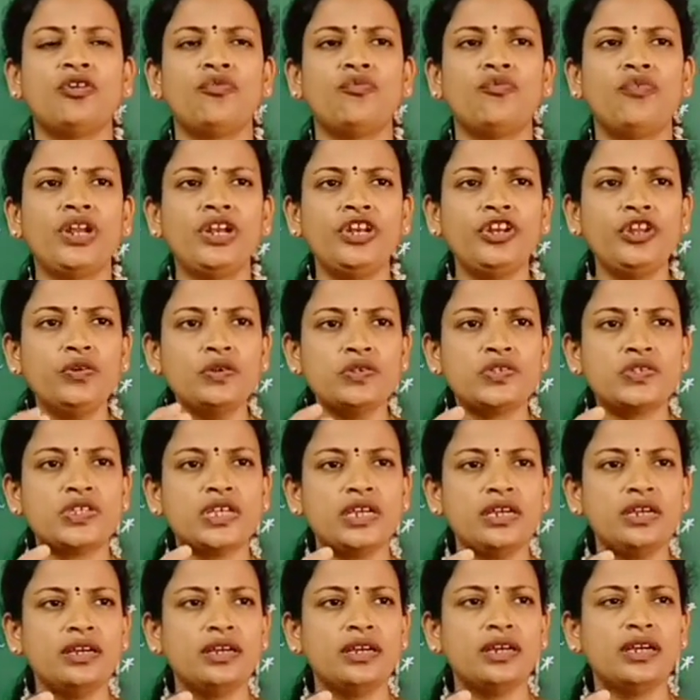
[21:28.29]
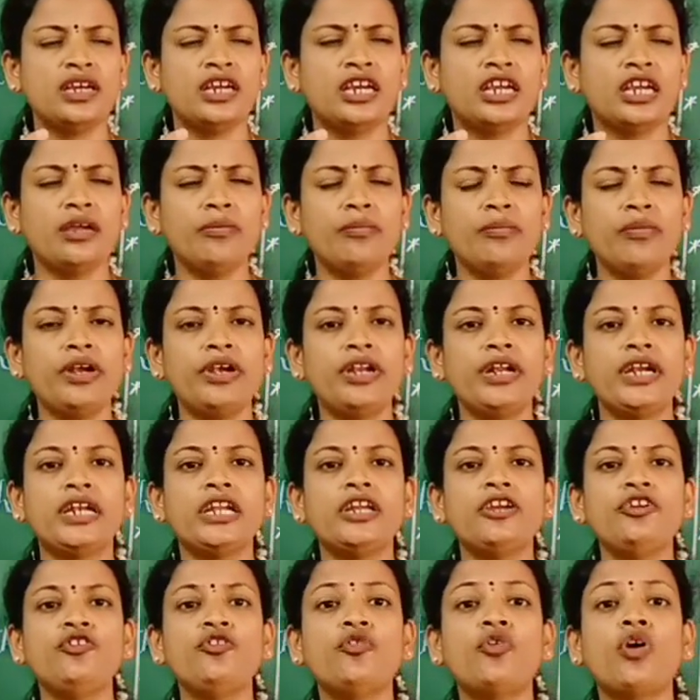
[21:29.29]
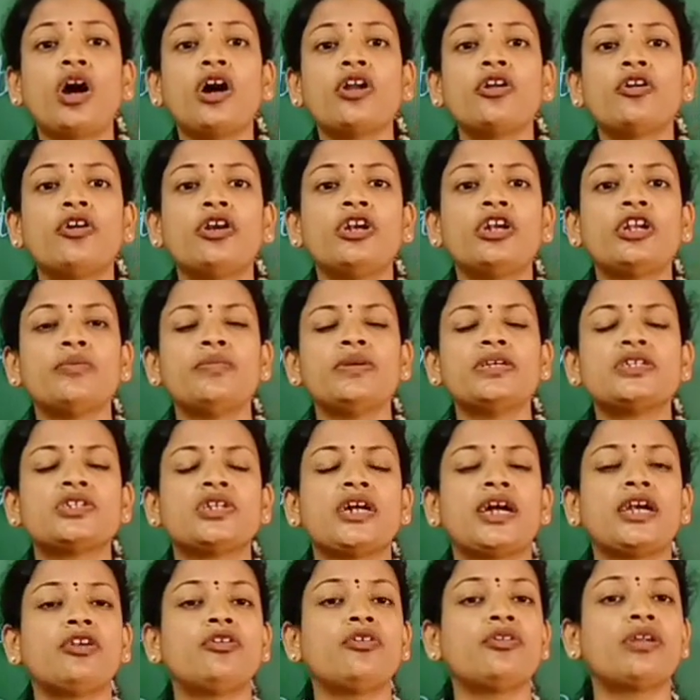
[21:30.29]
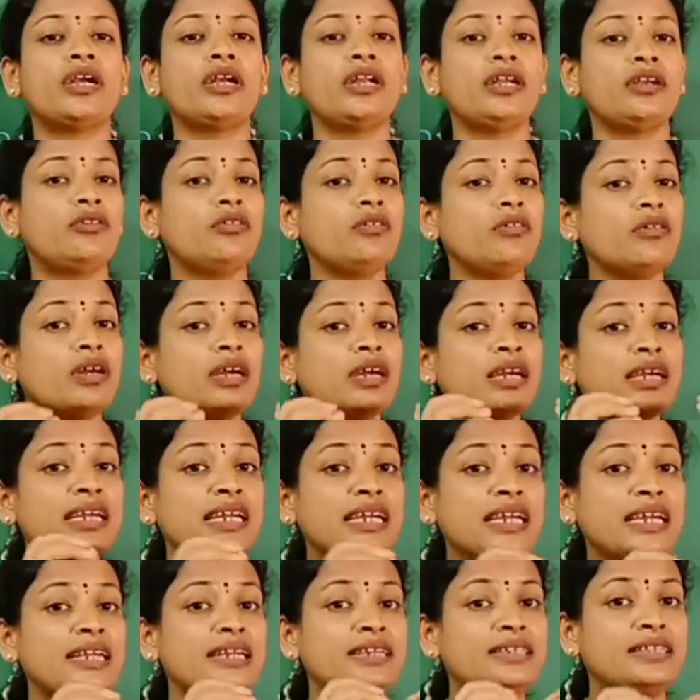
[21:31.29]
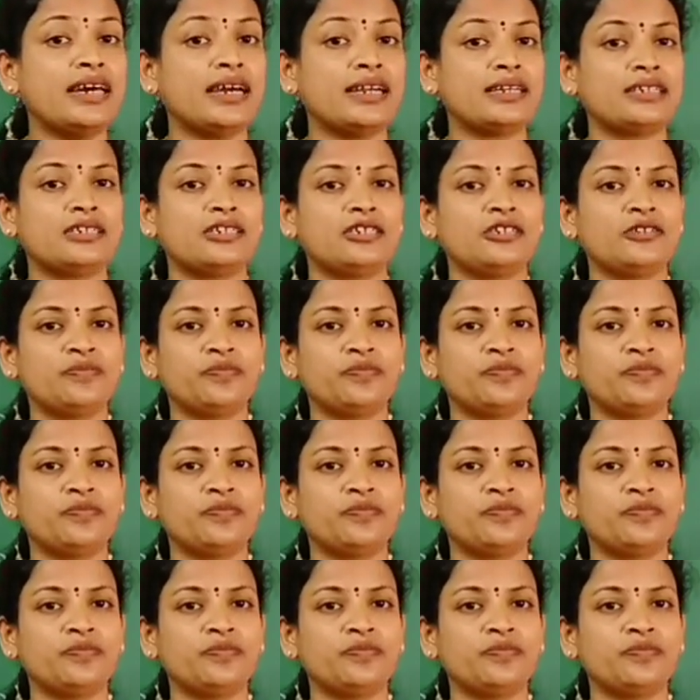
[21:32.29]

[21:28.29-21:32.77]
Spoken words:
When you see, immediately you are going to be start ready to eat that.